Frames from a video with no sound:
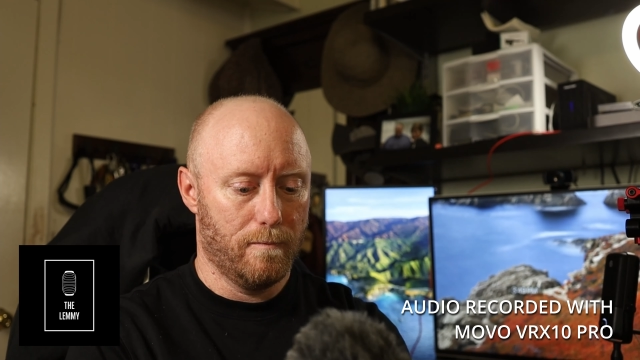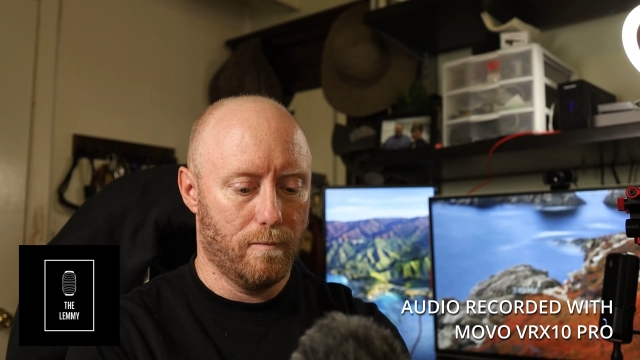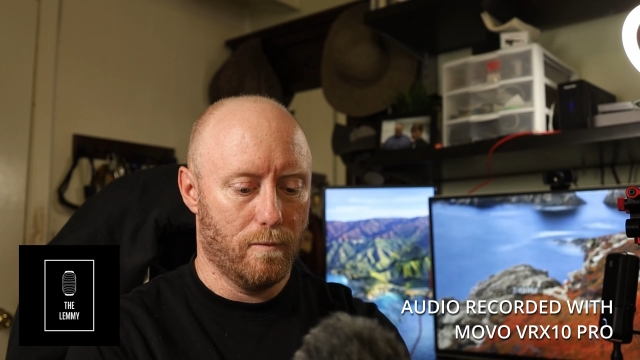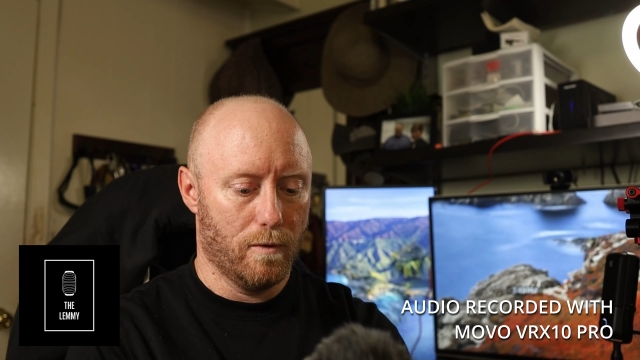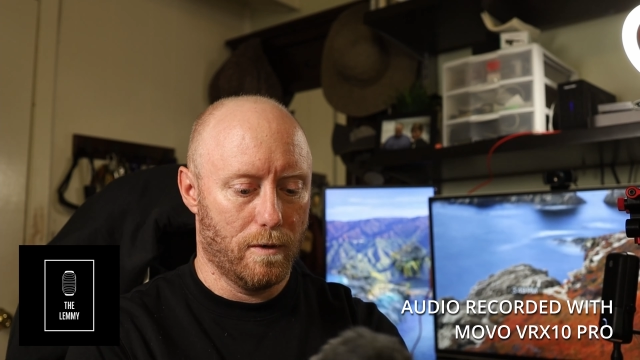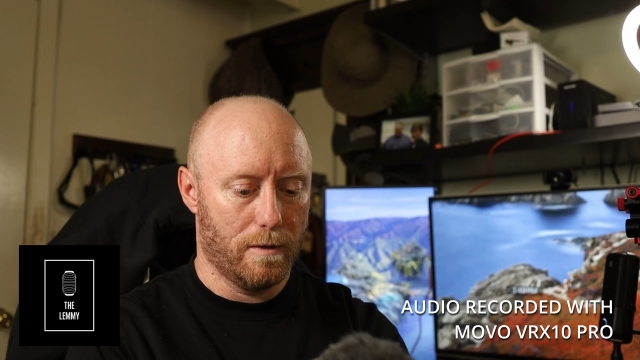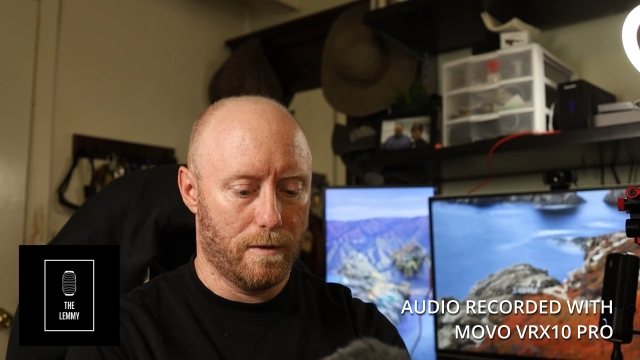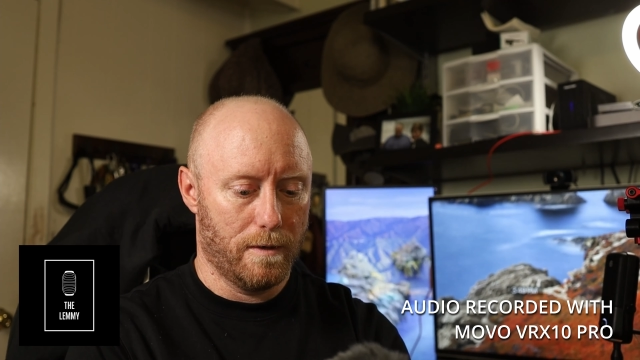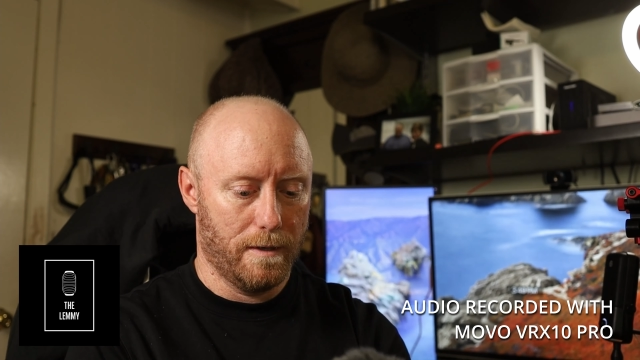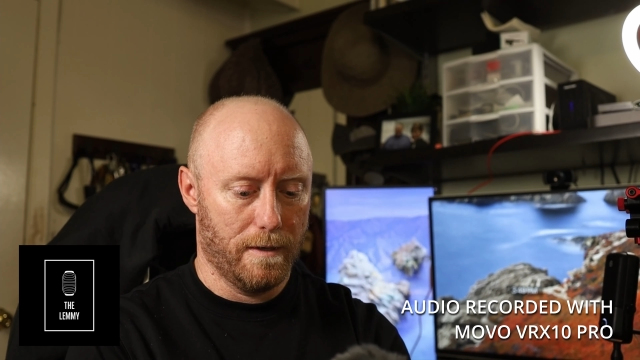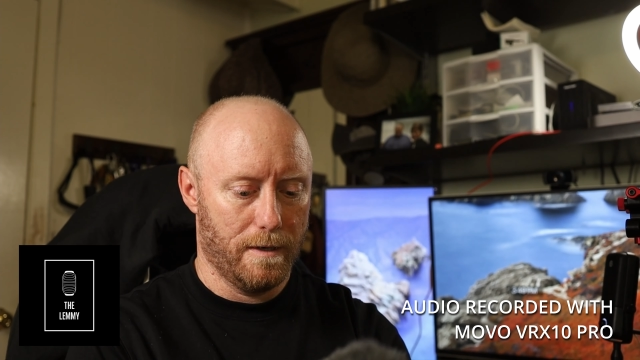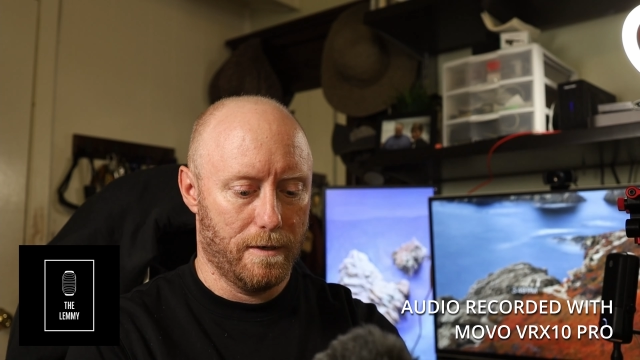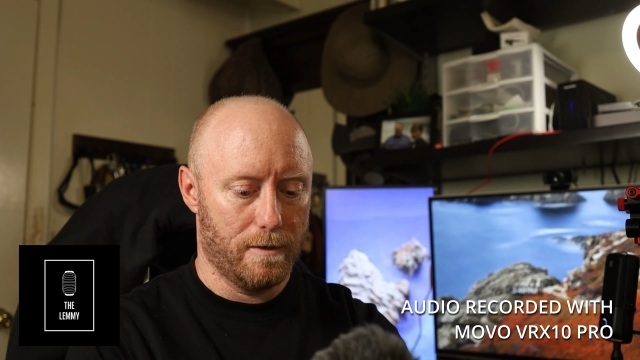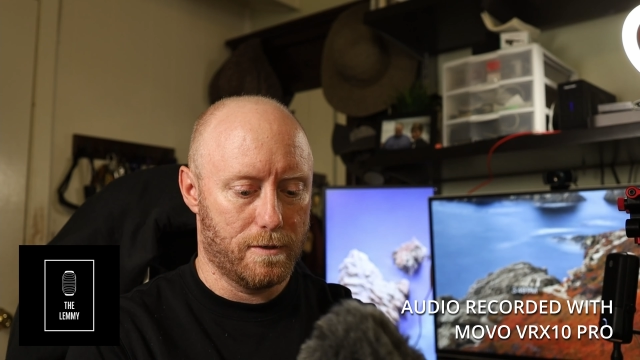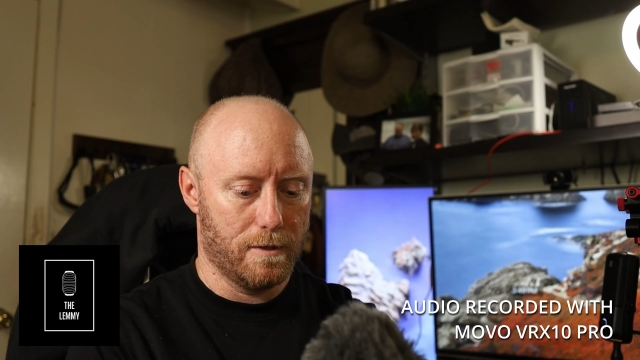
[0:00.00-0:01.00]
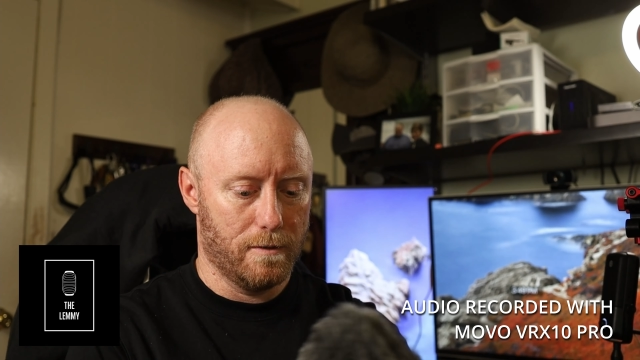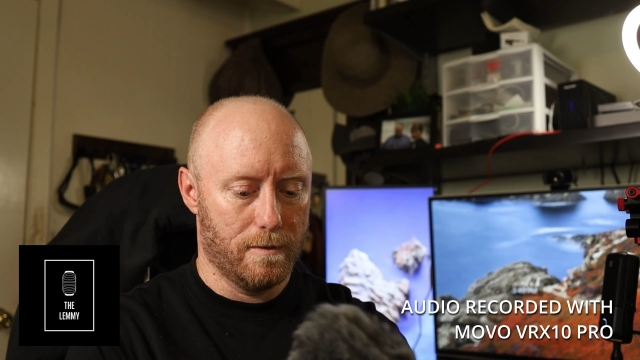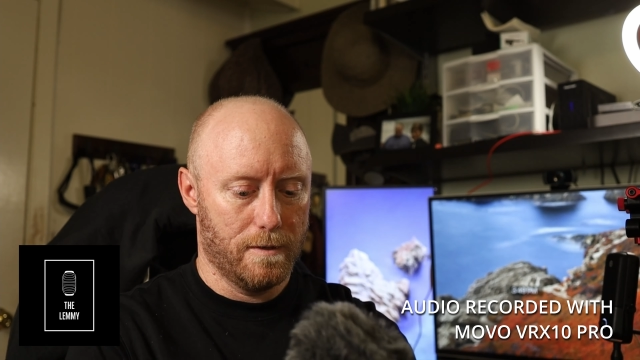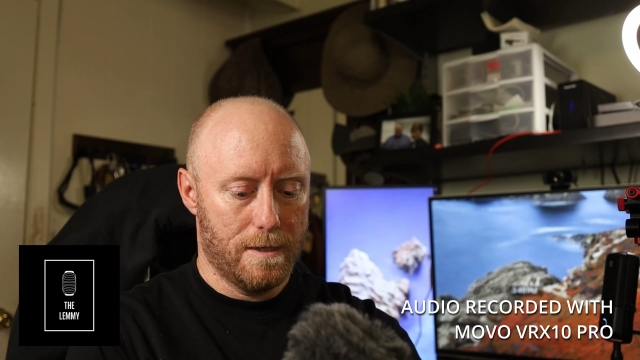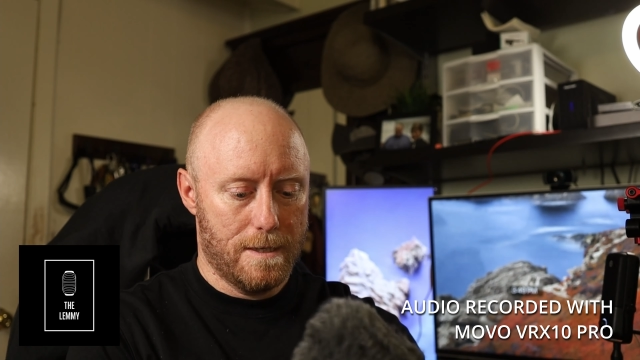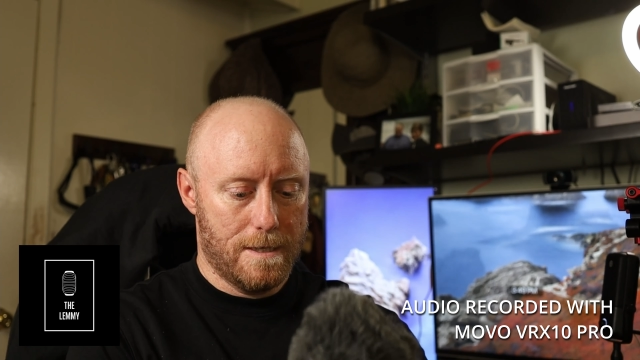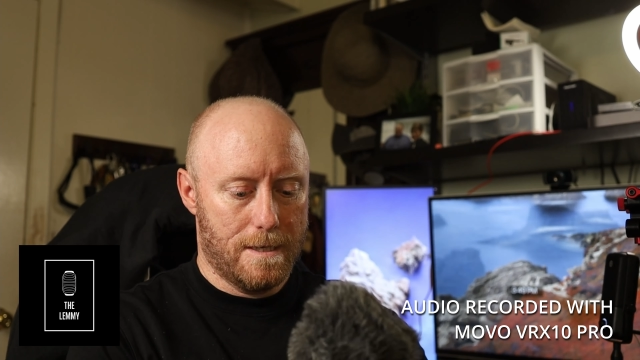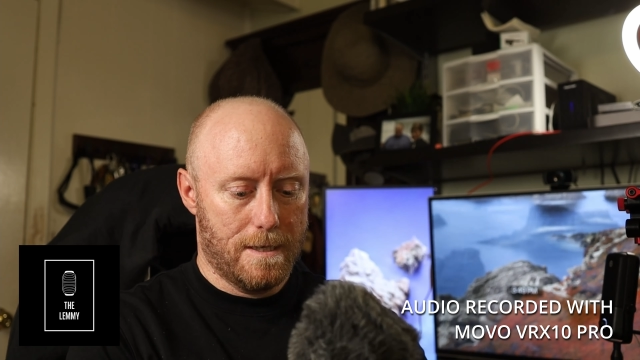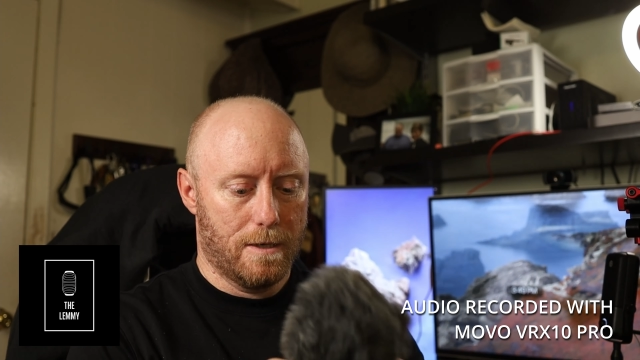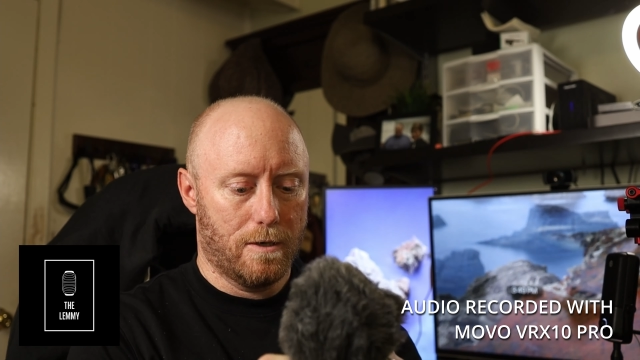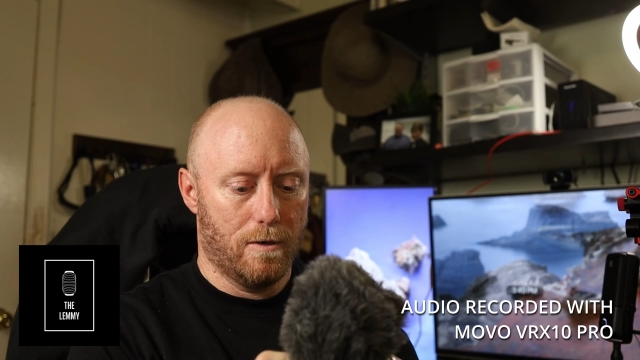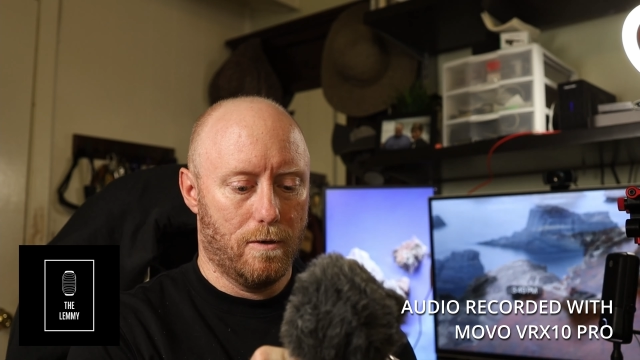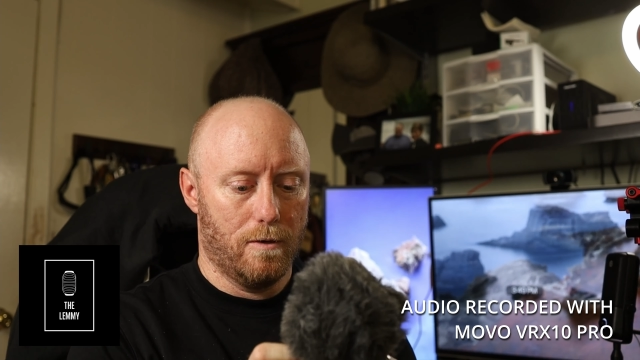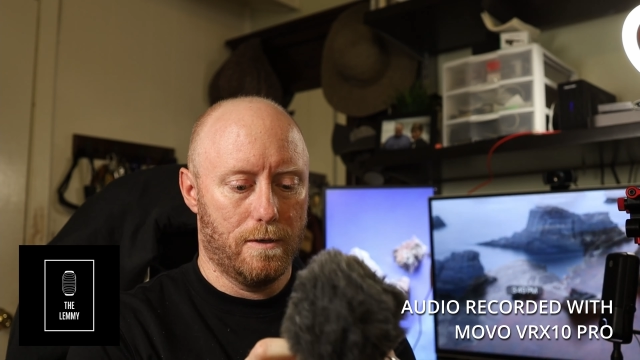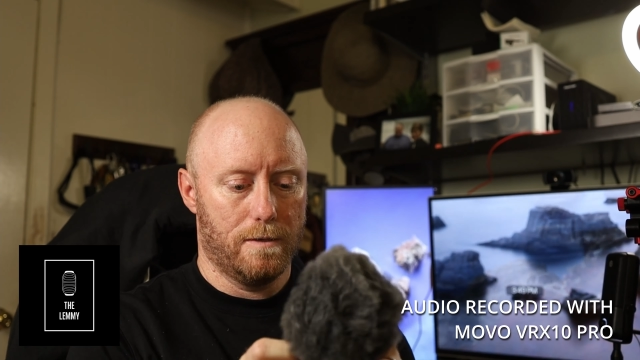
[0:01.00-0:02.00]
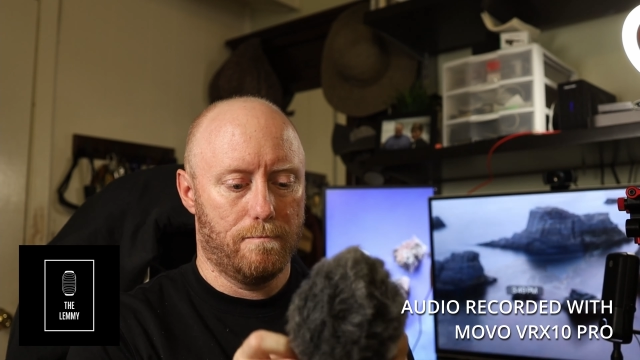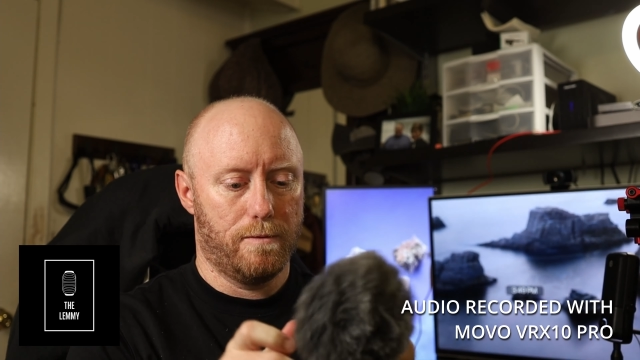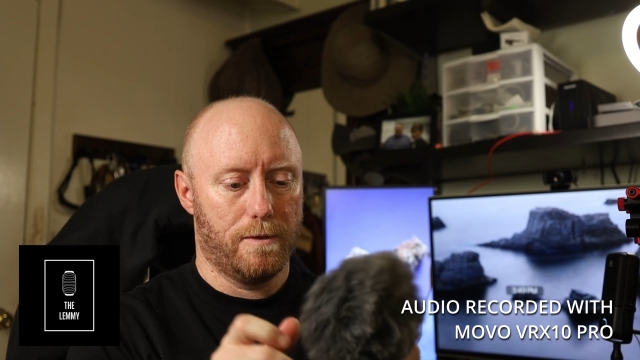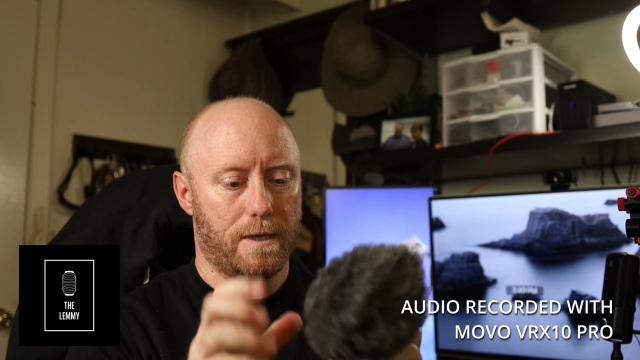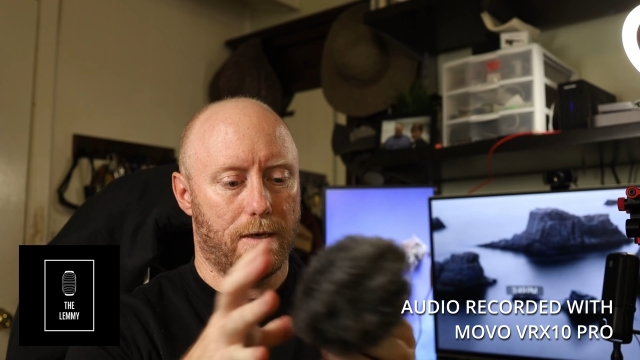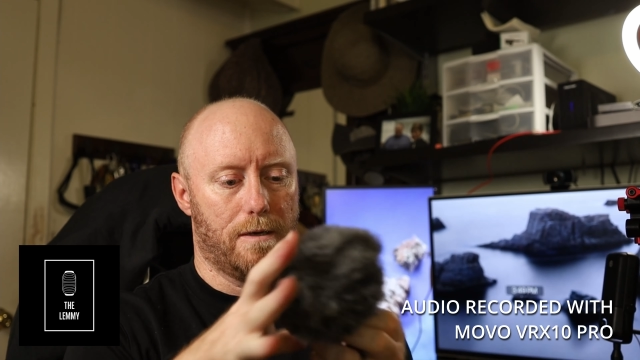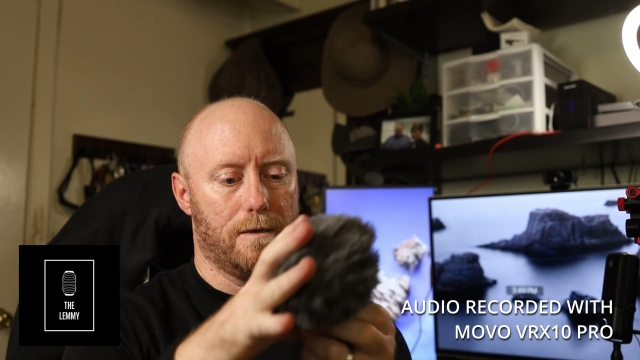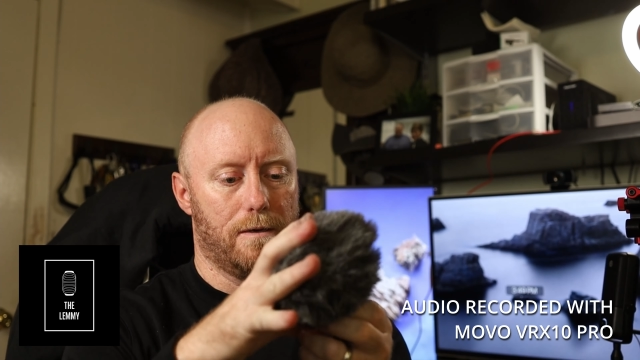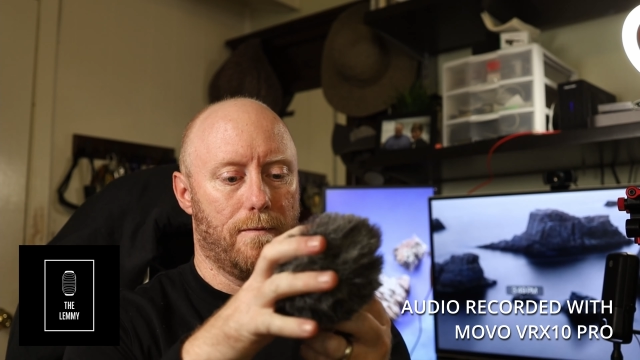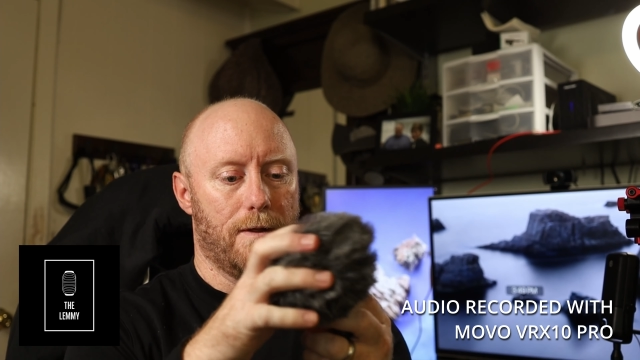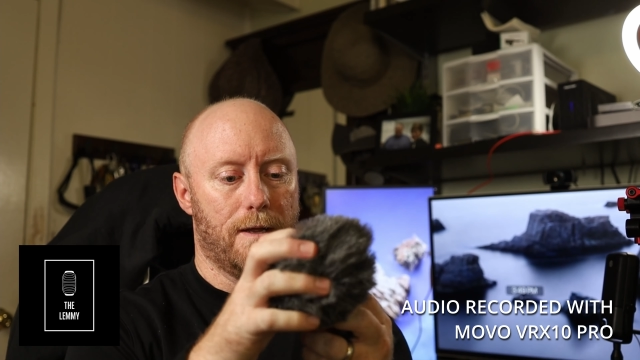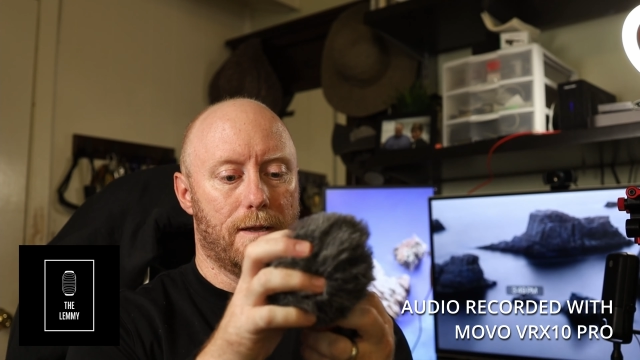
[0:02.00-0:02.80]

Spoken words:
or in there, so go ahead and put that on.